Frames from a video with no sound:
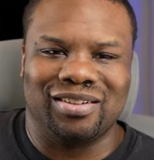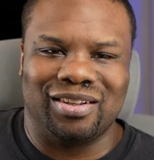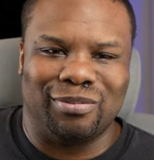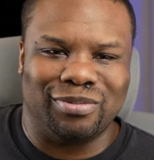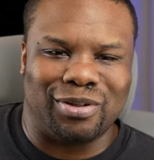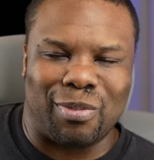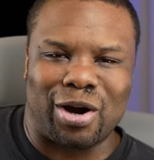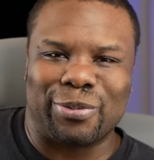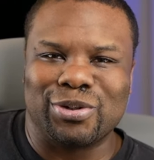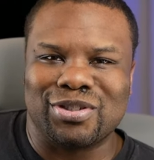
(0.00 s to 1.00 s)
the
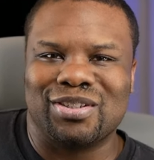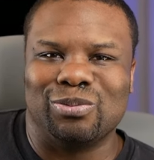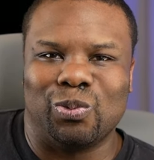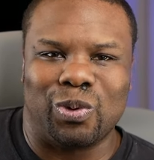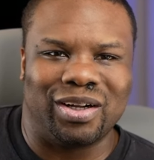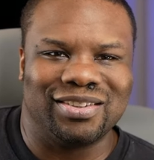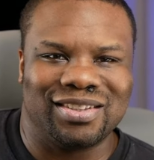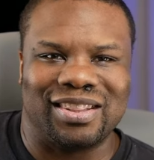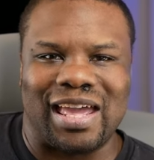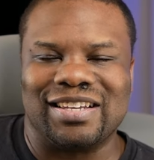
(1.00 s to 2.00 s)
Marbles want
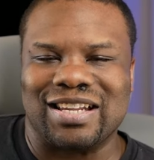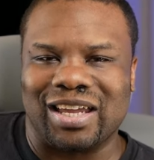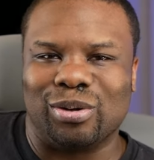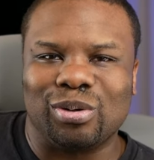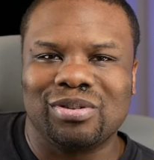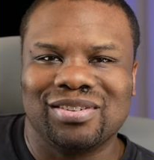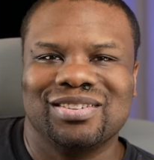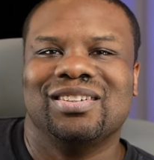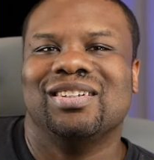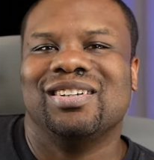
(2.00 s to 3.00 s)
that title
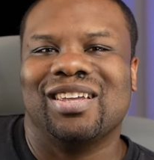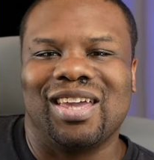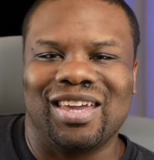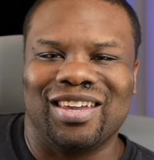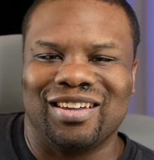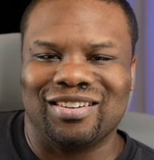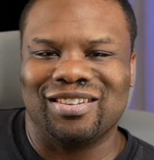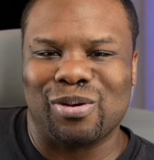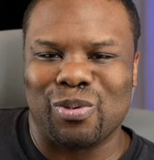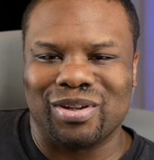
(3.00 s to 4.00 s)
and they
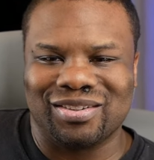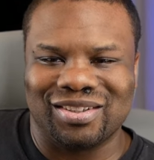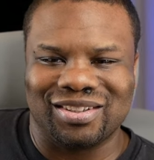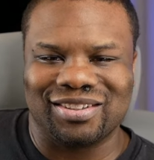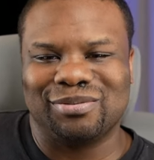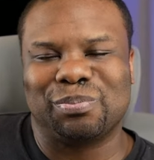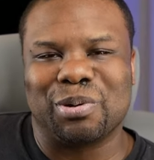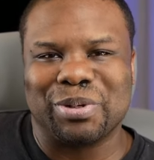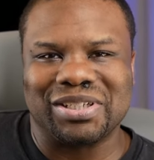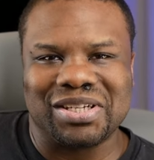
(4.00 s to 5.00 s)
want to pretty
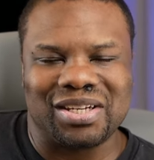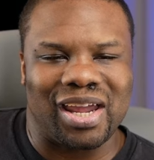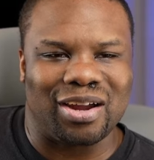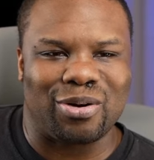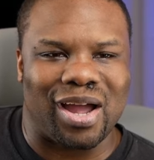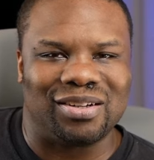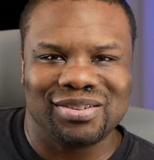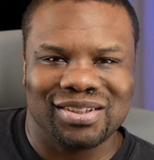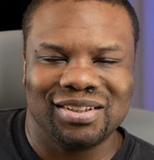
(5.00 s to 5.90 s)
much take her out.